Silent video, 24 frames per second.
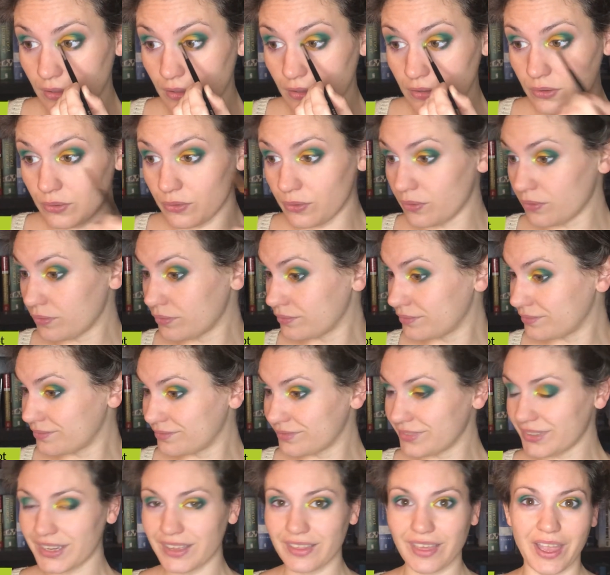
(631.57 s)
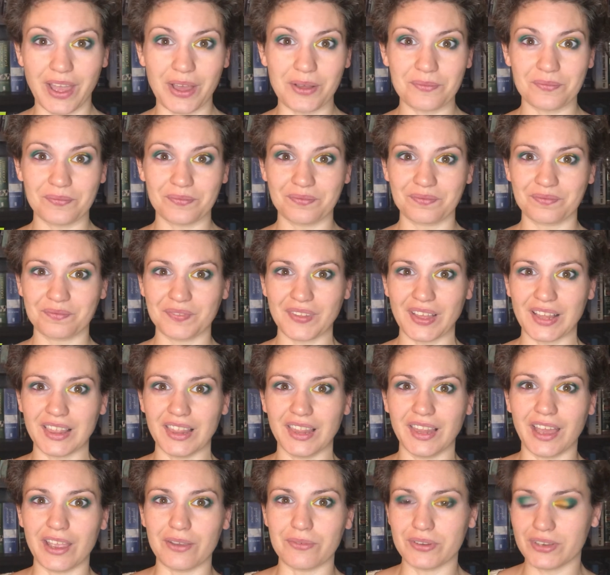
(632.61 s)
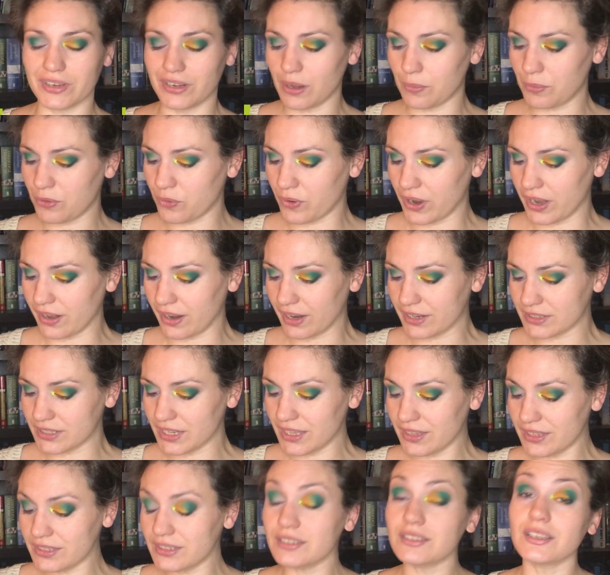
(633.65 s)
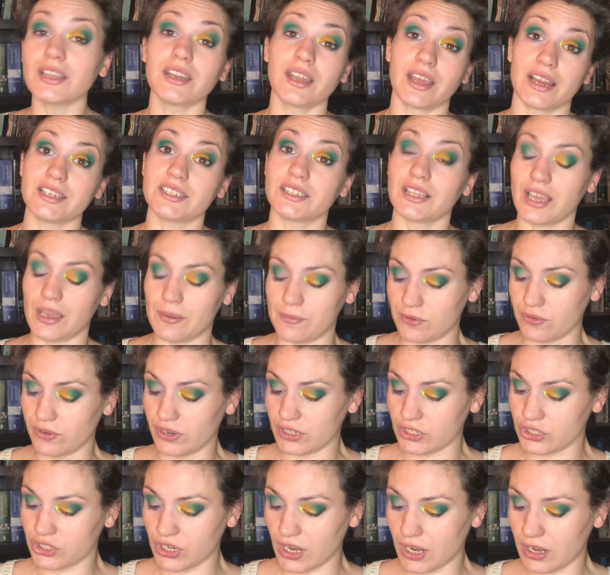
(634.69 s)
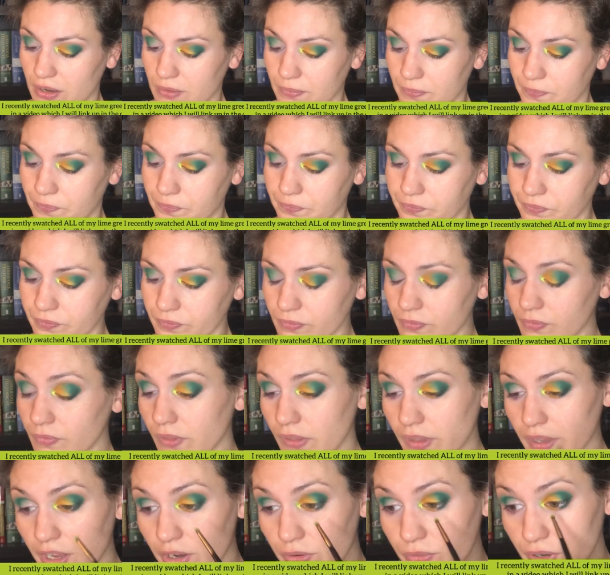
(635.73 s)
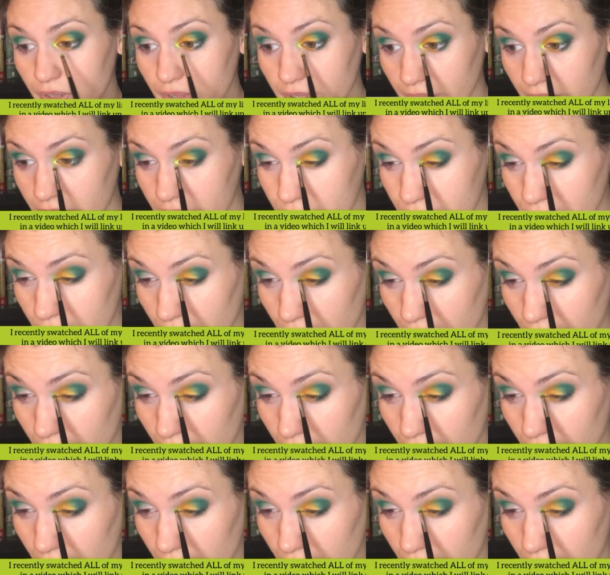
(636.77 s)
Ooh, look at that. That livened it up quite nicely. This is a nice lime green shade. It really is.